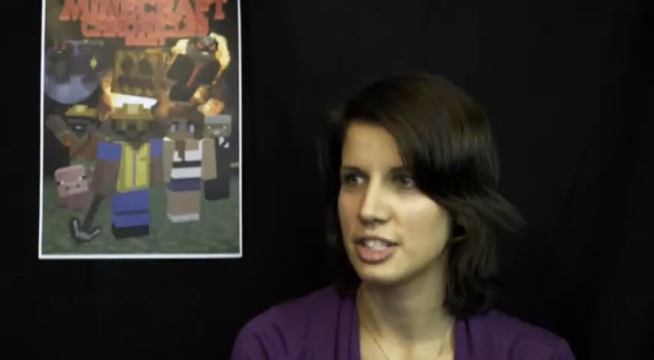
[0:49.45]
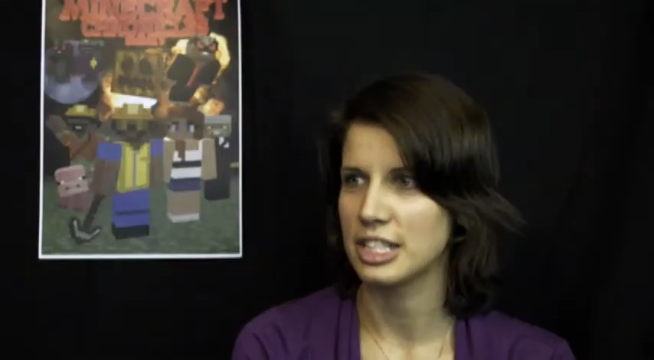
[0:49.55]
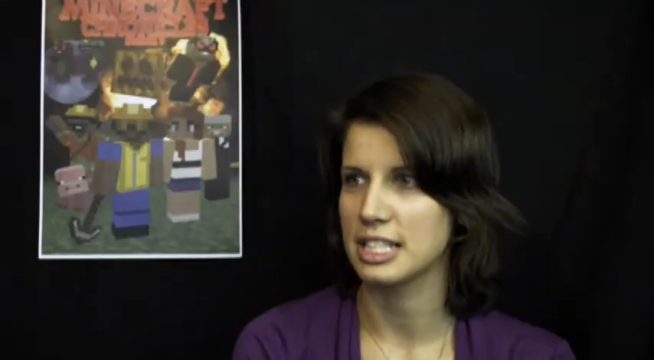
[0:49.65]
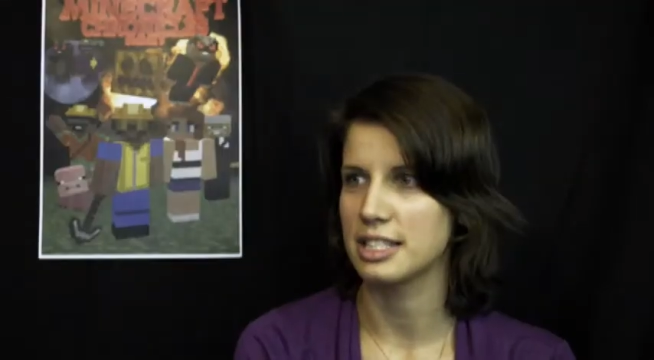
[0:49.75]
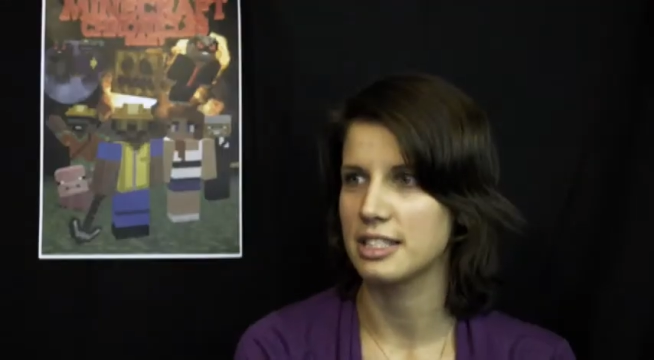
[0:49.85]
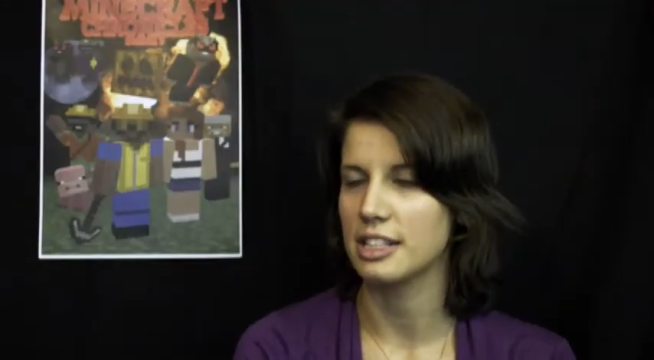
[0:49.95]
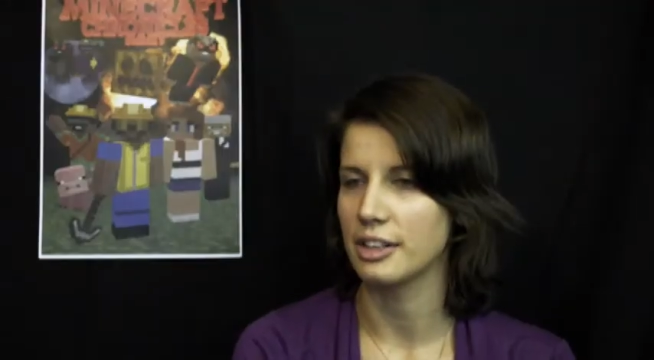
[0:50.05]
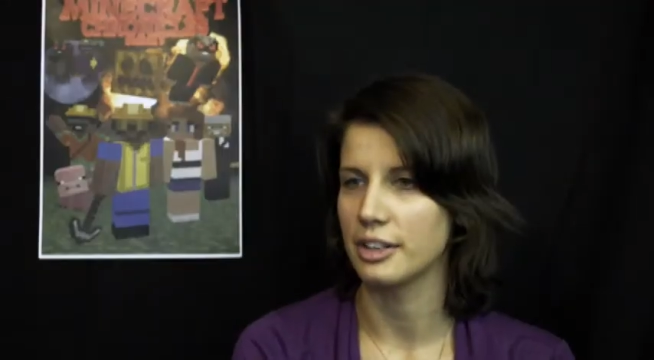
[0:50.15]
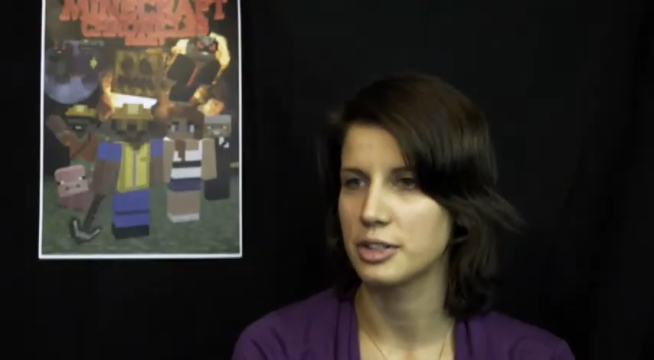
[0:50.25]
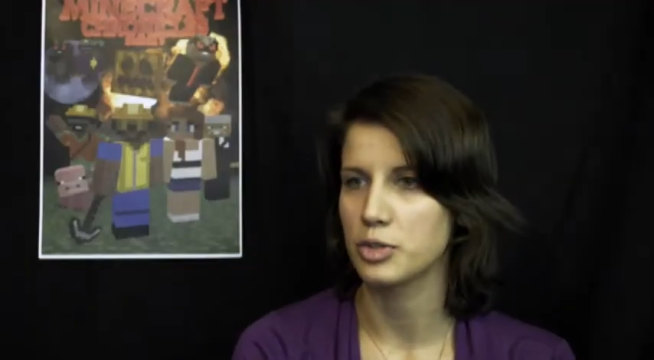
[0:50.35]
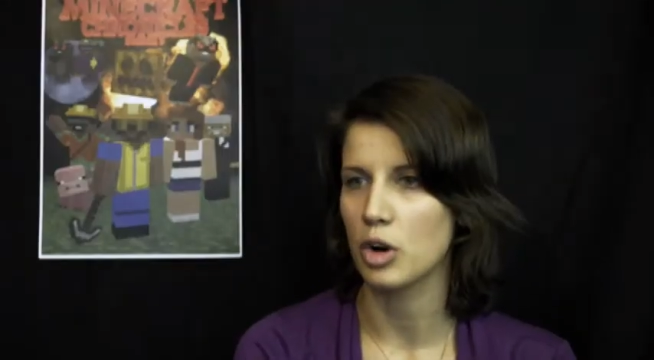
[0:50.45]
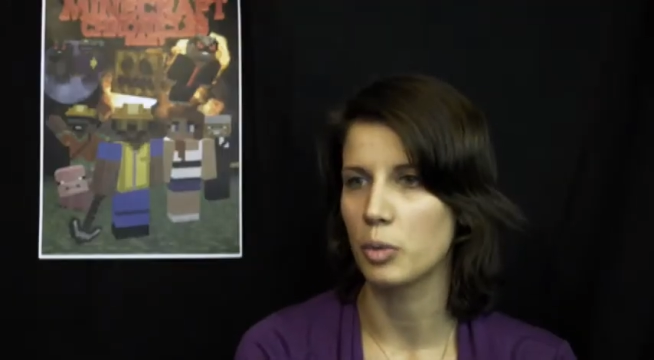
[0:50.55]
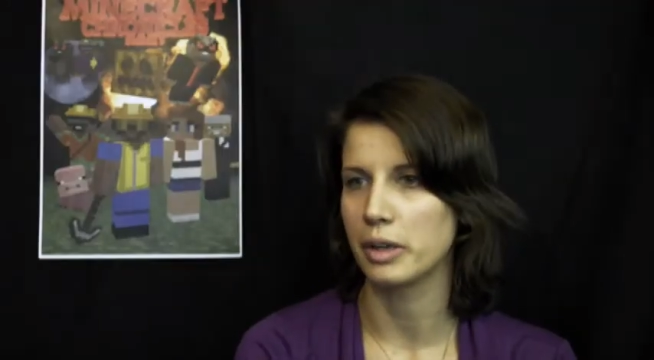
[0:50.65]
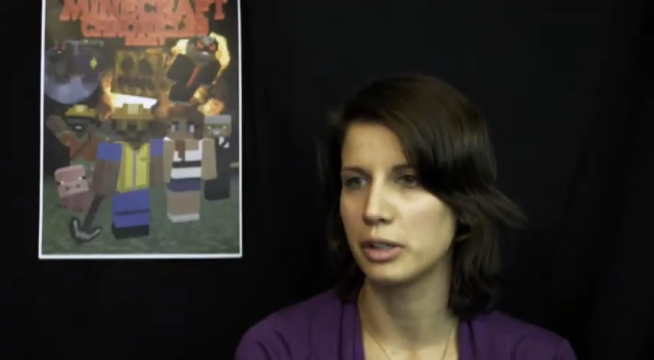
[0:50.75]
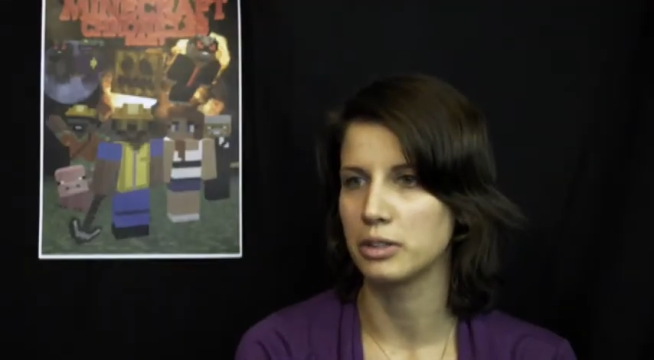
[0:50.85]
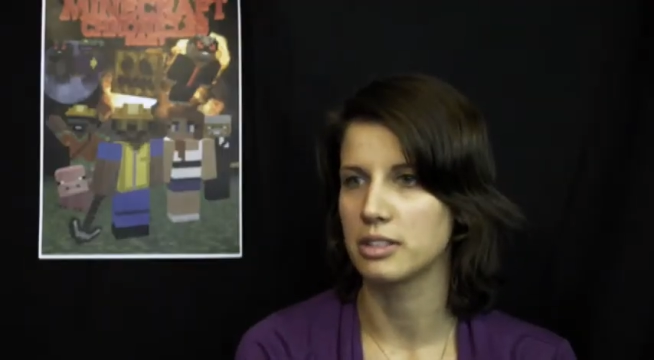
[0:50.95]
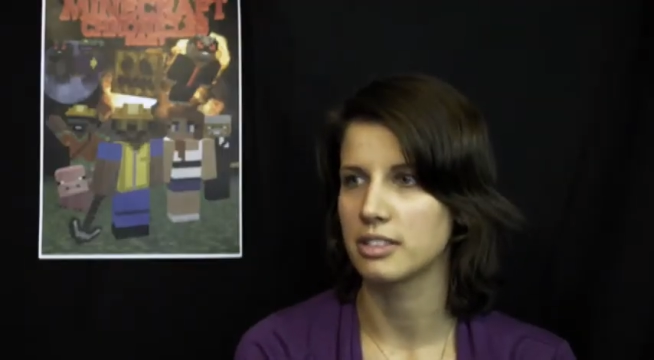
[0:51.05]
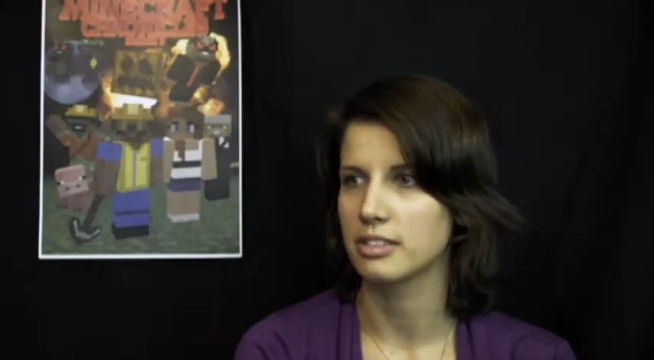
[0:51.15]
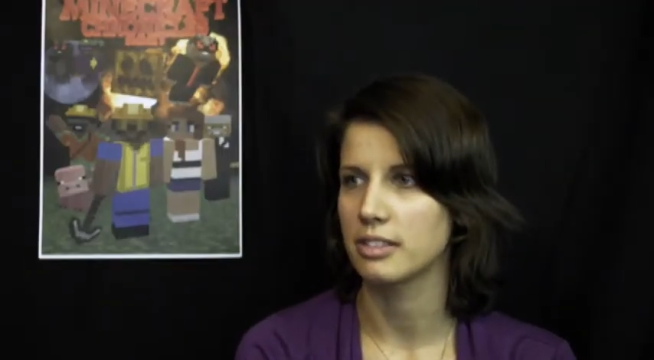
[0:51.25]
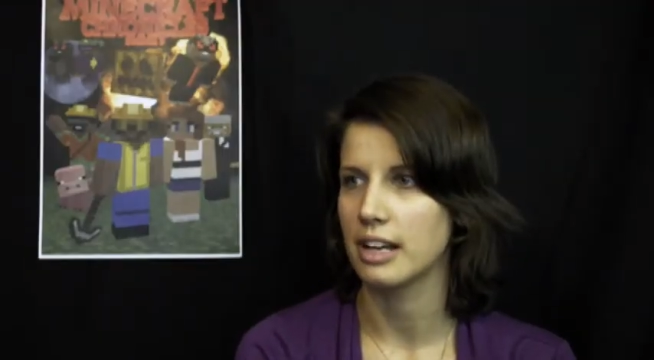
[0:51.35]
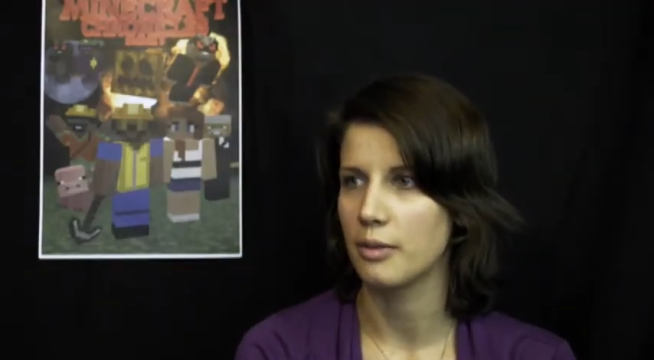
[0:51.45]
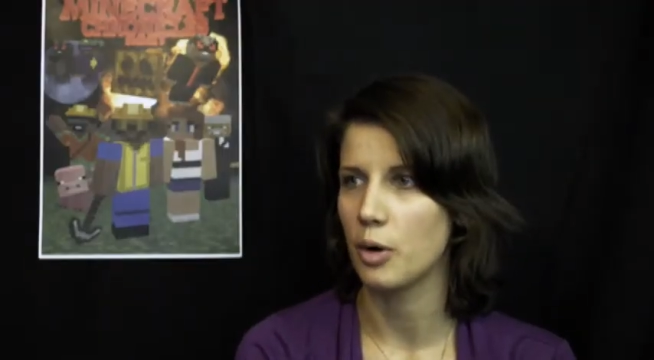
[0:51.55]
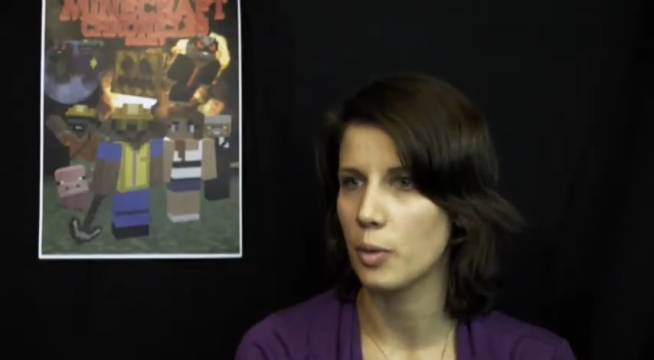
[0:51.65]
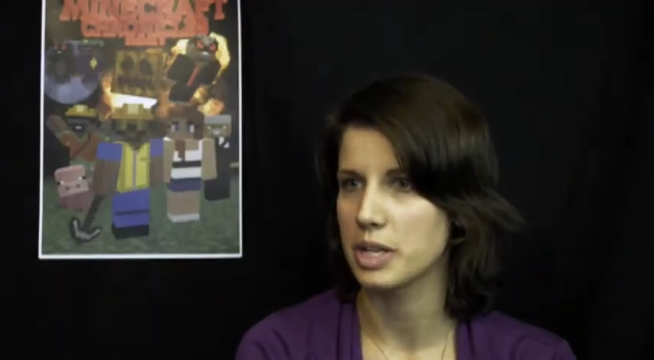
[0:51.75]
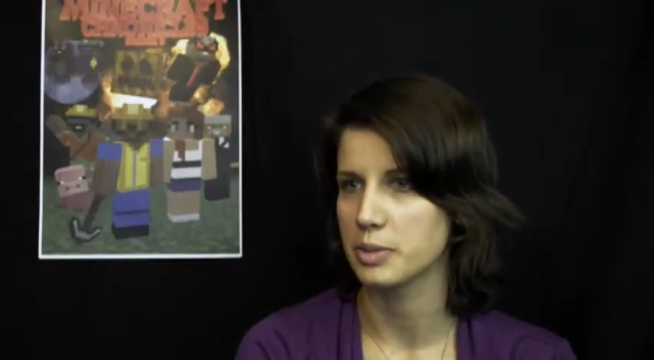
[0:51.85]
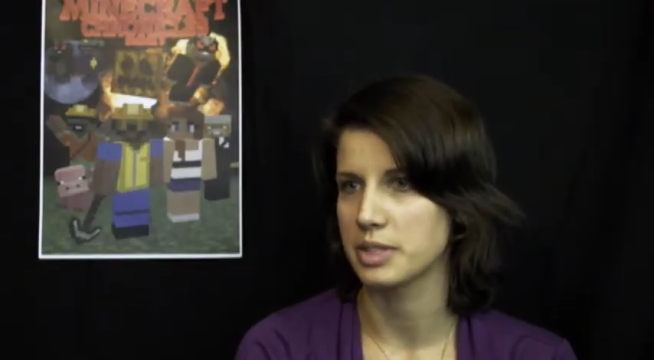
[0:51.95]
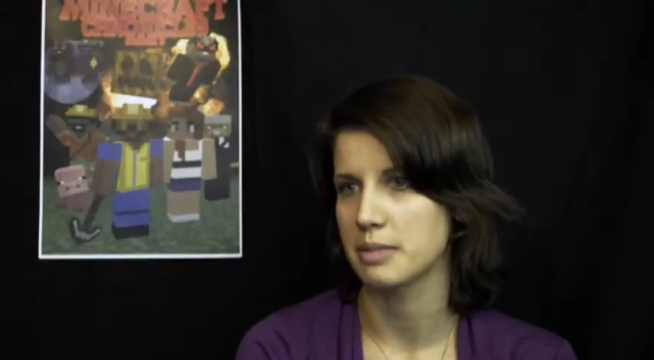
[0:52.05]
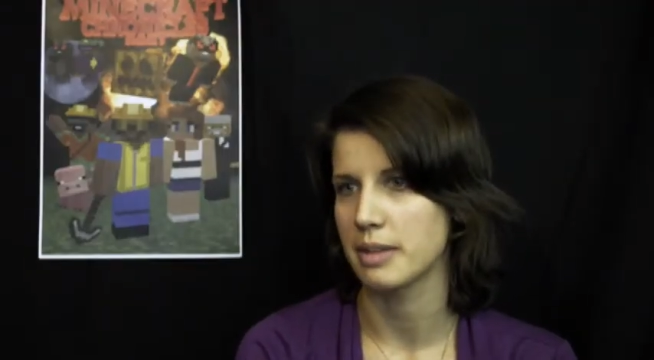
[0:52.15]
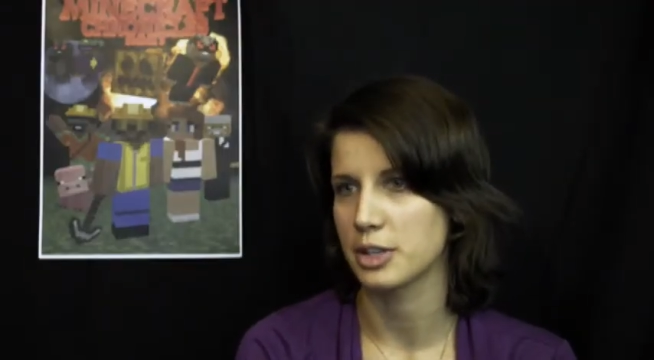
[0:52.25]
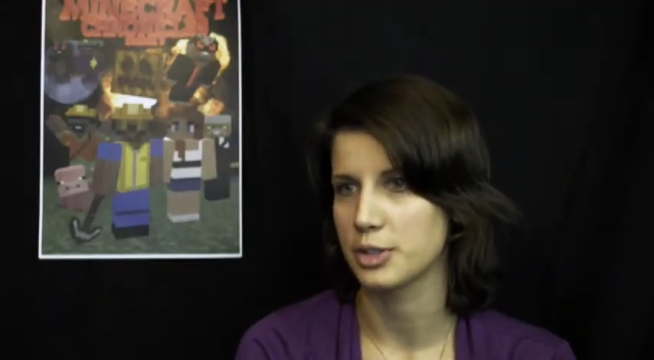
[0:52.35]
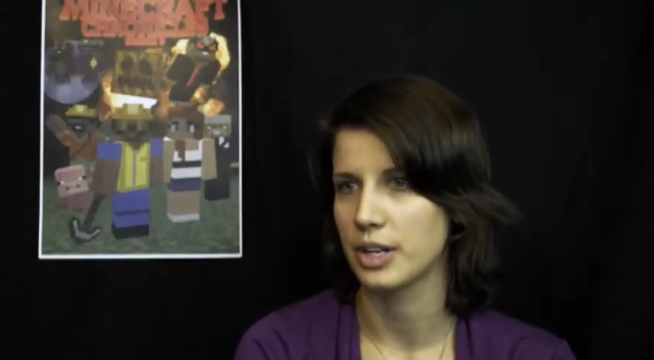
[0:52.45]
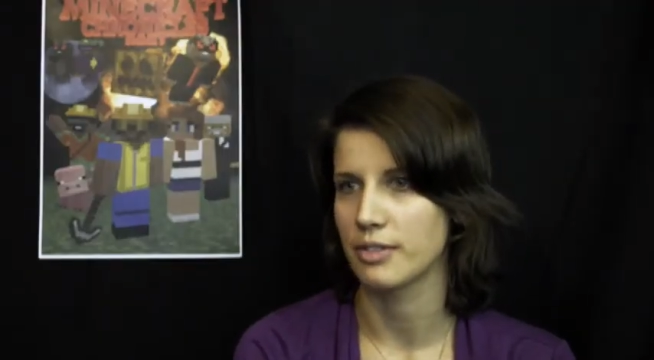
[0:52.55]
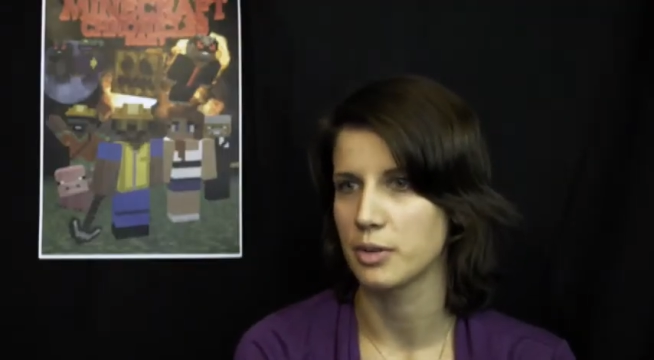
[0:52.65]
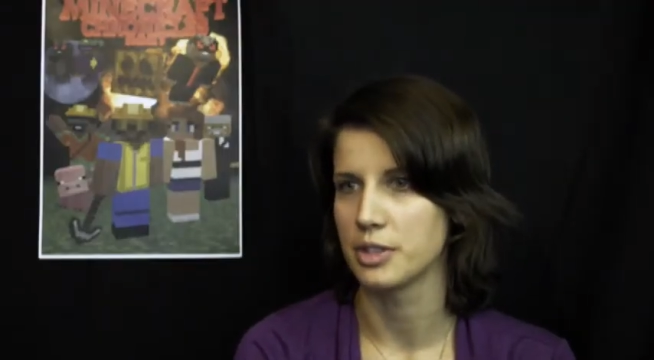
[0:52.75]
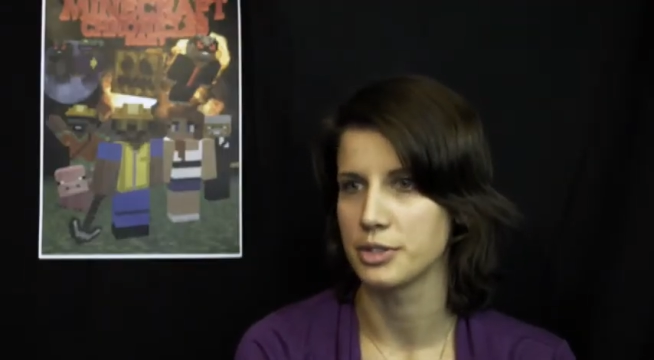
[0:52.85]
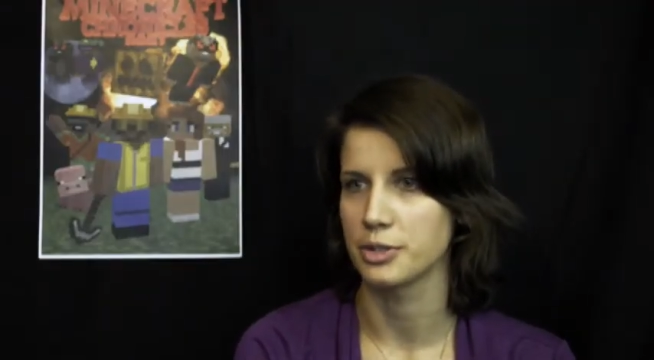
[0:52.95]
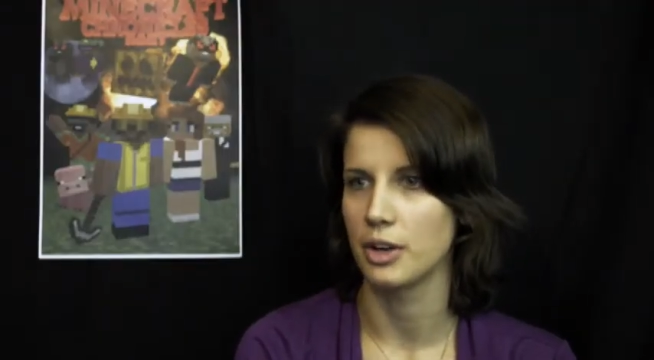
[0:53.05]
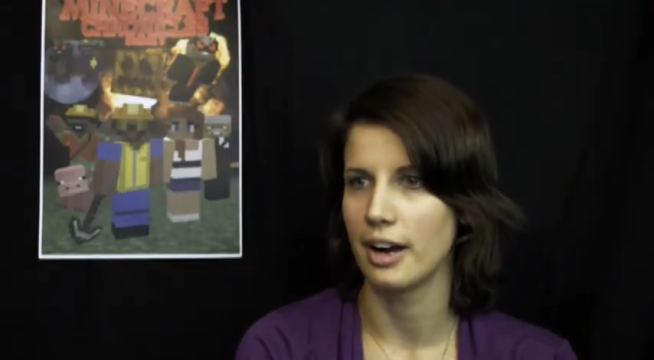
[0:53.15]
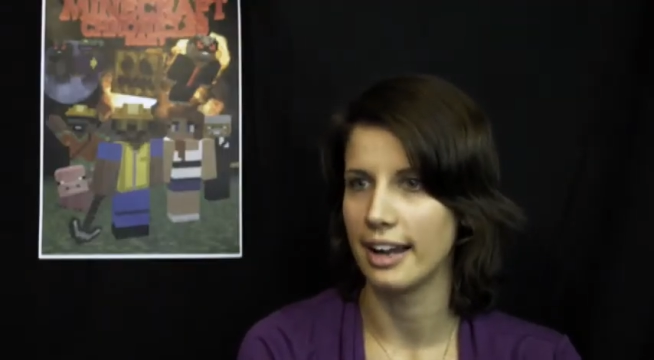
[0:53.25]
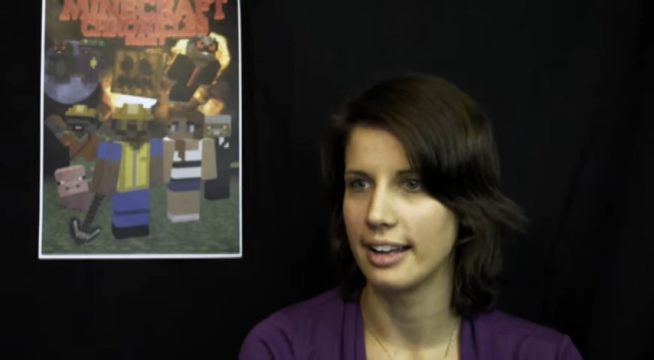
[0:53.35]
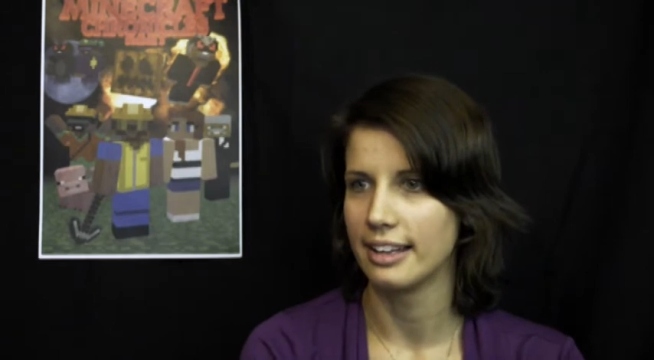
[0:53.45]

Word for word: She's, you know, strong willed, always wants to make sure everyone's alright.